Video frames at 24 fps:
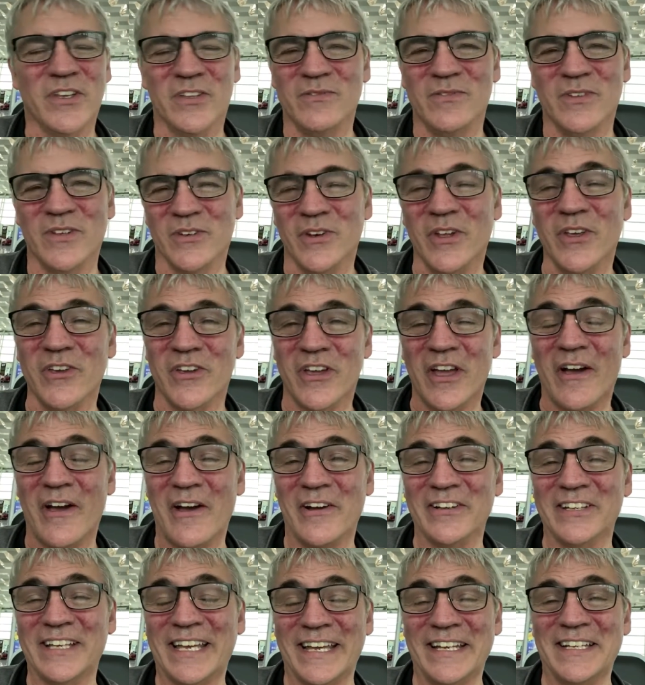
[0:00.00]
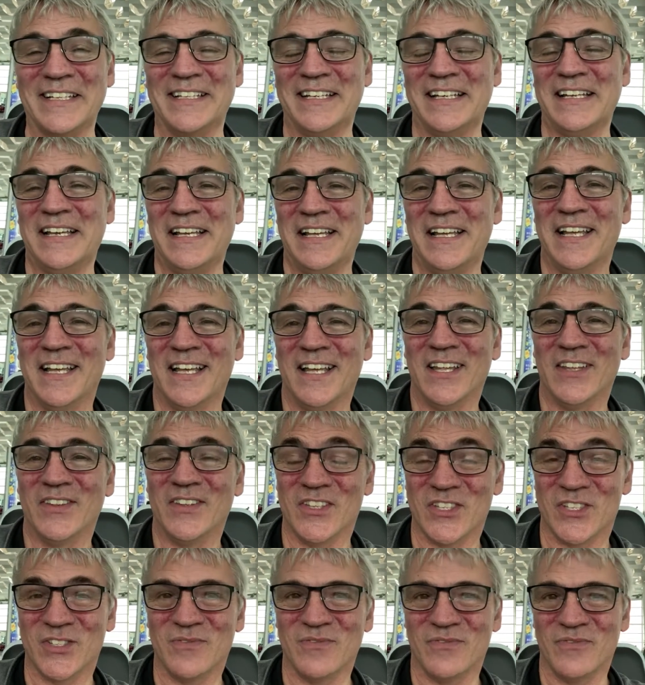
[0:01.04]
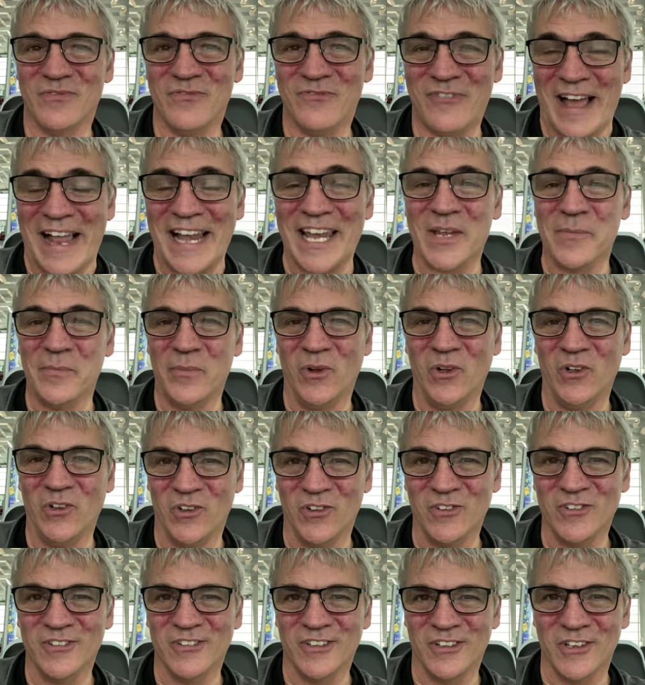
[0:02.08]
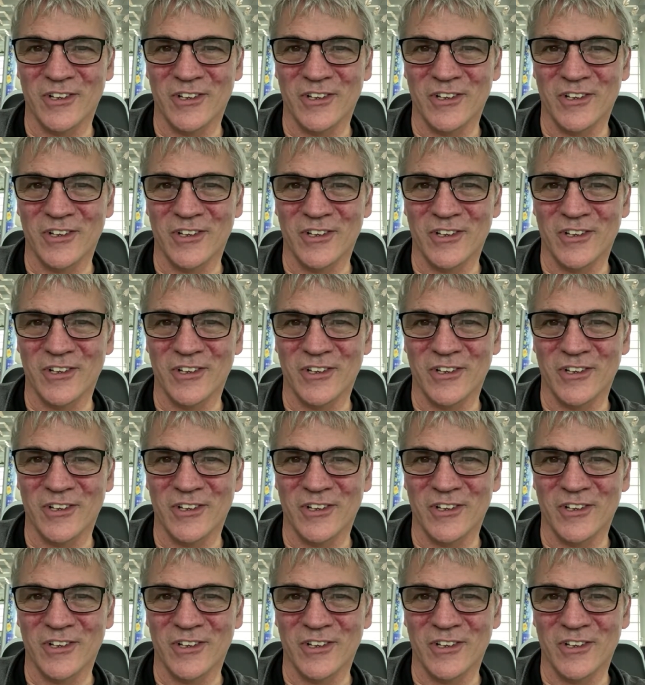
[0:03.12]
You go out and get this valuable,